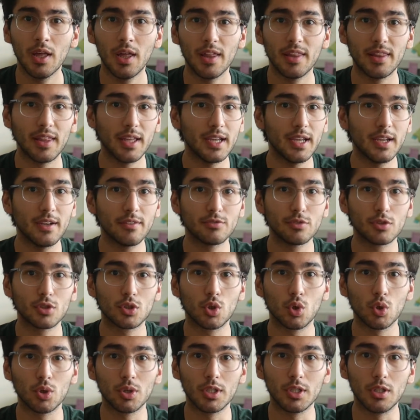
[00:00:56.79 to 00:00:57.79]
they have
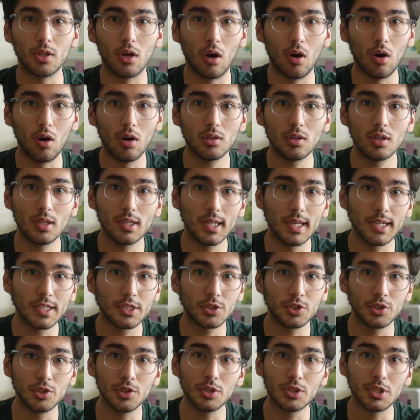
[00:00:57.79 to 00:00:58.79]
recorded all the
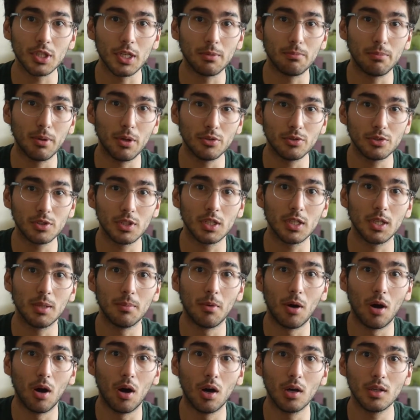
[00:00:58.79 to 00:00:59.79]
lectures and posted
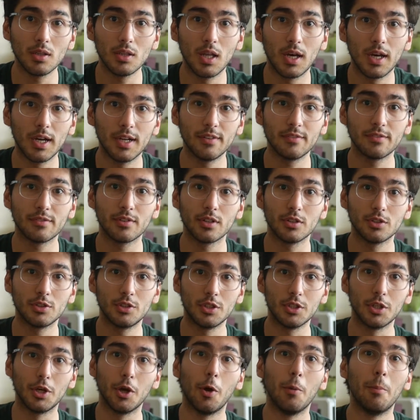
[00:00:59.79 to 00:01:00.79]
them online for us
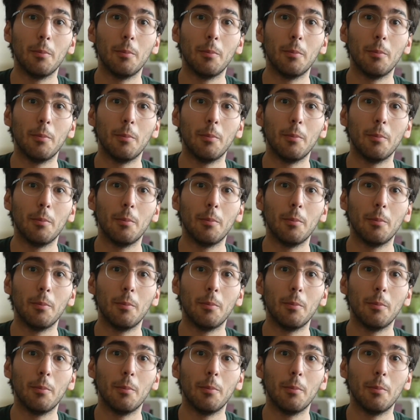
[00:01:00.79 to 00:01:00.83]
to go